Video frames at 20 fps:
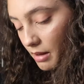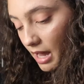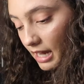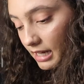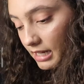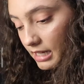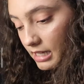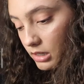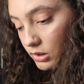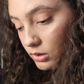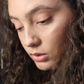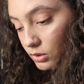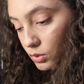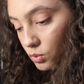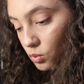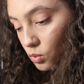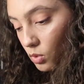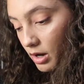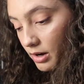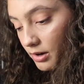packet equals
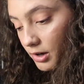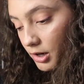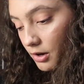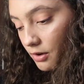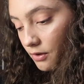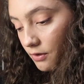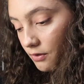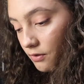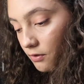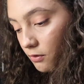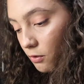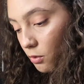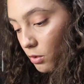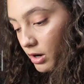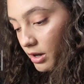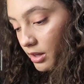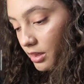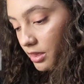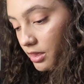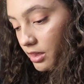
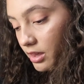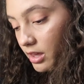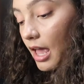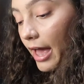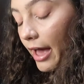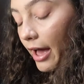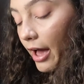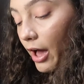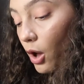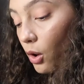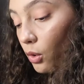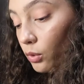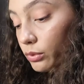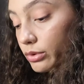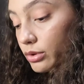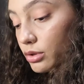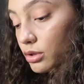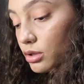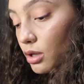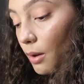1/4
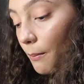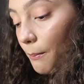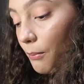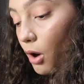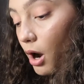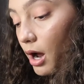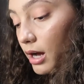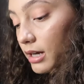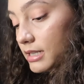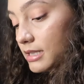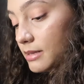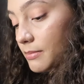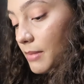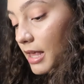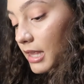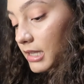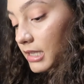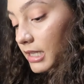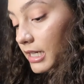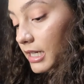ounce,
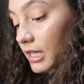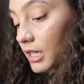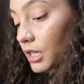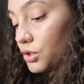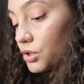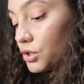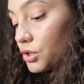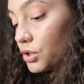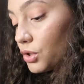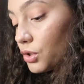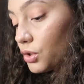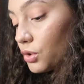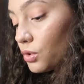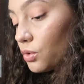approximately 2.